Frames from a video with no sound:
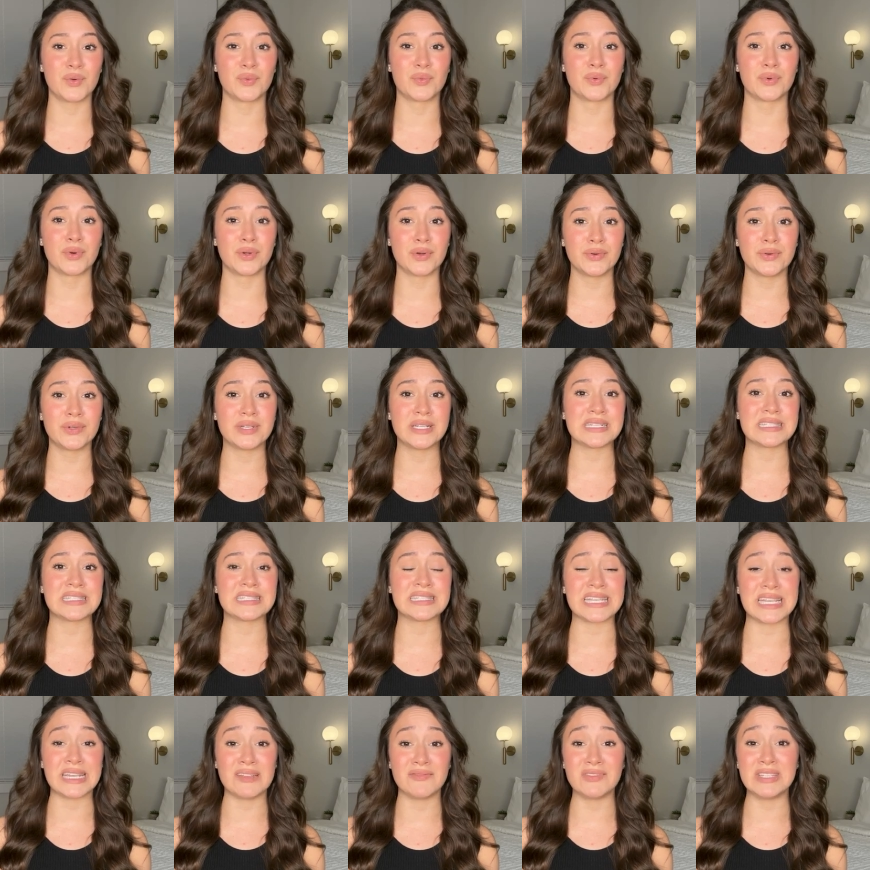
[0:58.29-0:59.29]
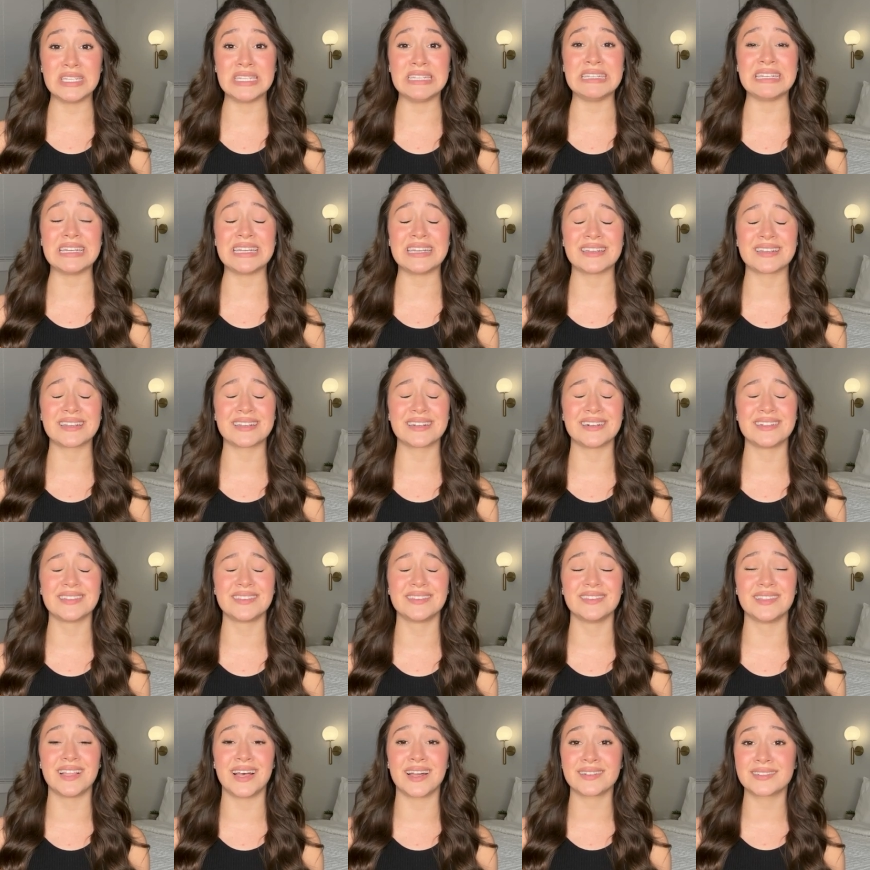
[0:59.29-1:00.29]
road safety and
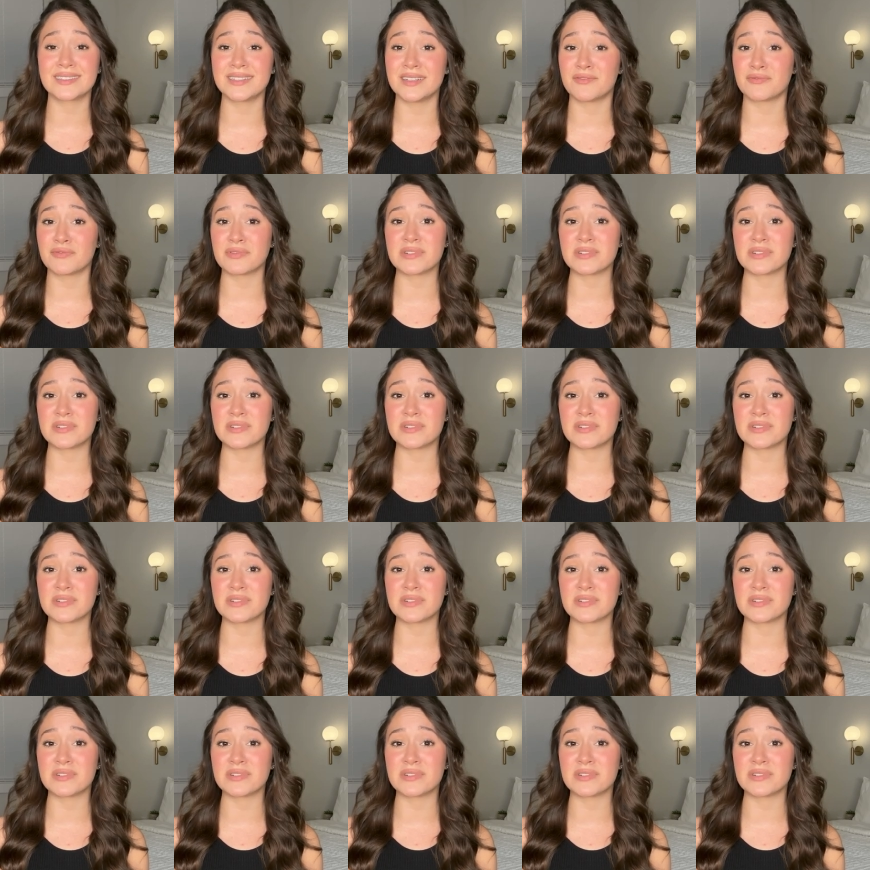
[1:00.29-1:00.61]
collective